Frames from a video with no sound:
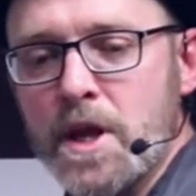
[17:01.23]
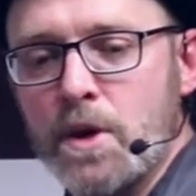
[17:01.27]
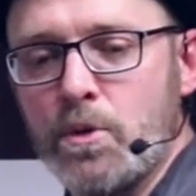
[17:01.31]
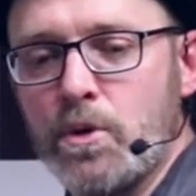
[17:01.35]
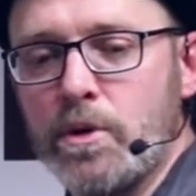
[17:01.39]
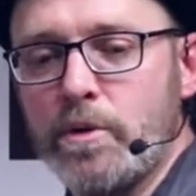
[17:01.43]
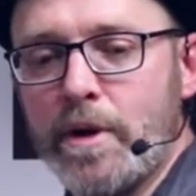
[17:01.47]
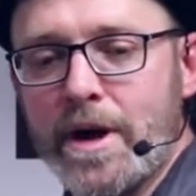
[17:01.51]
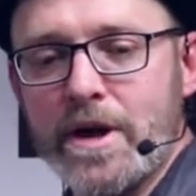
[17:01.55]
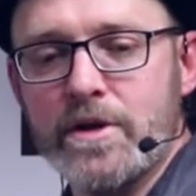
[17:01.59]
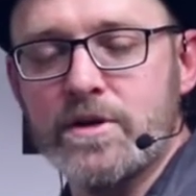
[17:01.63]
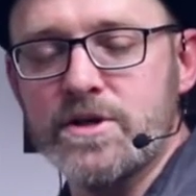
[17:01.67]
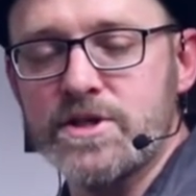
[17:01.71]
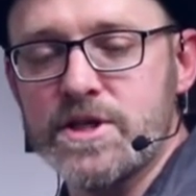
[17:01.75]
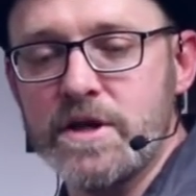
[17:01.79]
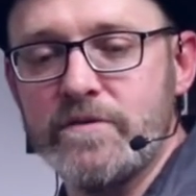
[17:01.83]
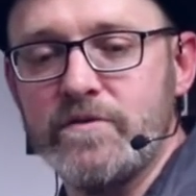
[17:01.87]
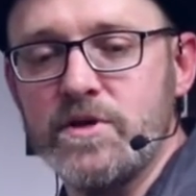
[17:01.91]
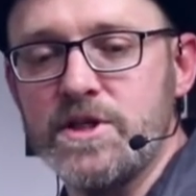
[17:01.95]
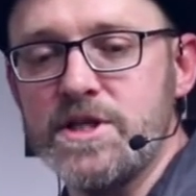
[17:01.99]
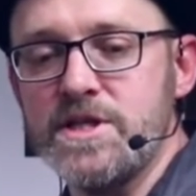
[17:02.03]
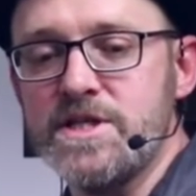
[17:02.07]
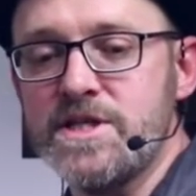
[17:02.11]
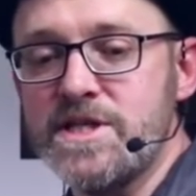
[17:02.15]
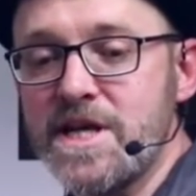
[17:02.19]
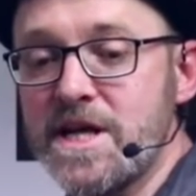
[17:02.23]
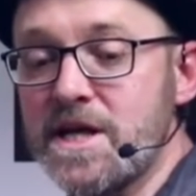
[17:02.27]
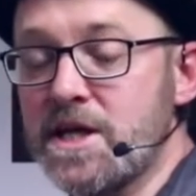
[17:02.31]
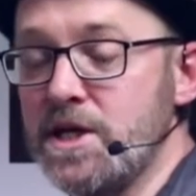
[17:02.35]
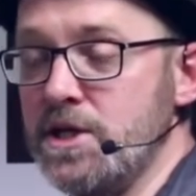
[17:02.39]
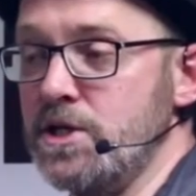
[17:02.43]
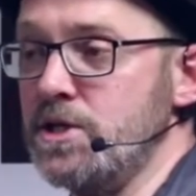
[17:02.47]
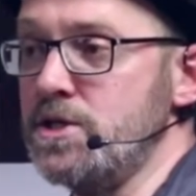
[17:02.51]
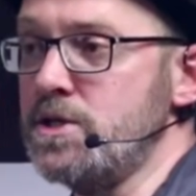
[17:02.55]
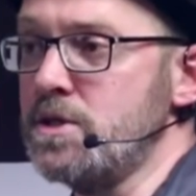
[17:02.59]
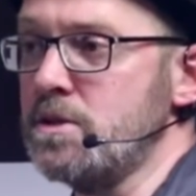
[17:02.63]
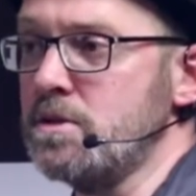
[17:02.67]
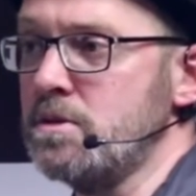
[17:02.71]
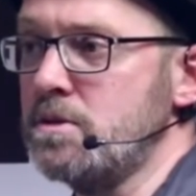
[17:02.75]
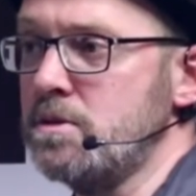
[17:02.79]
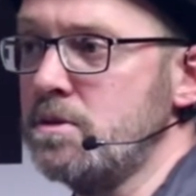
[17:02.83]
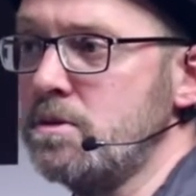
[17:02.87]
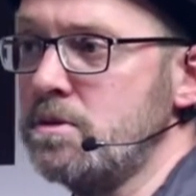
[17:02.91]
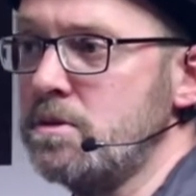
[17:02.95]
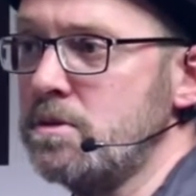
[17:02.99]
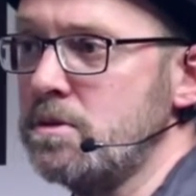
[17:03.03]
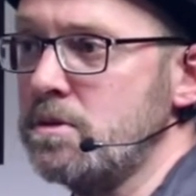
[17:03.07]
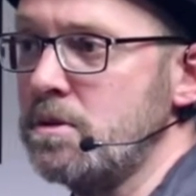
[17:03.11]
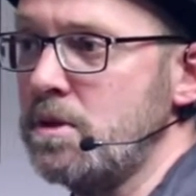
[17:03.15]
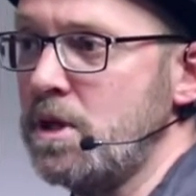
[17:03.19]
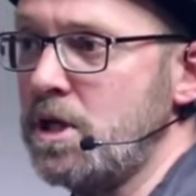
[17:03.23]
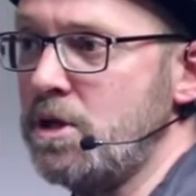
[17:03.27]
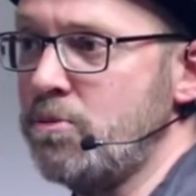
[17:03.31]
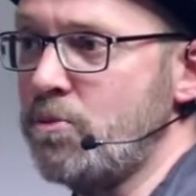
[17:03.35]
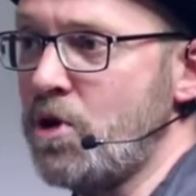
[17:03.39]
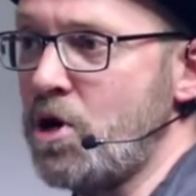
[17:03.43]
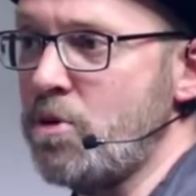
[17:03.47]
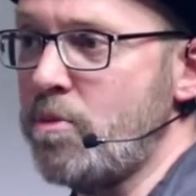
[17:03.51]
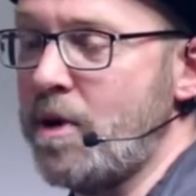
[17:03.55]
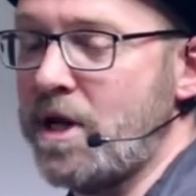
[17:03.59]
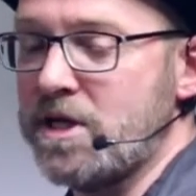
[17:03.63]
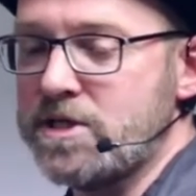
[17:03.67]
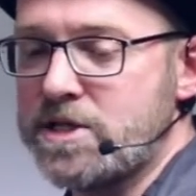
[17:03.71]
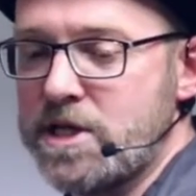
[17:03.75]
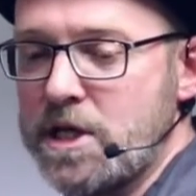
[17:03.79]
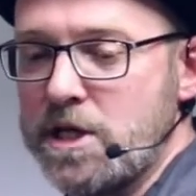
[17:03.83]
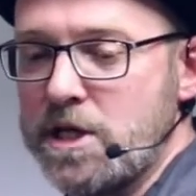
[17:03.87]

And we ranked 72nd in mobile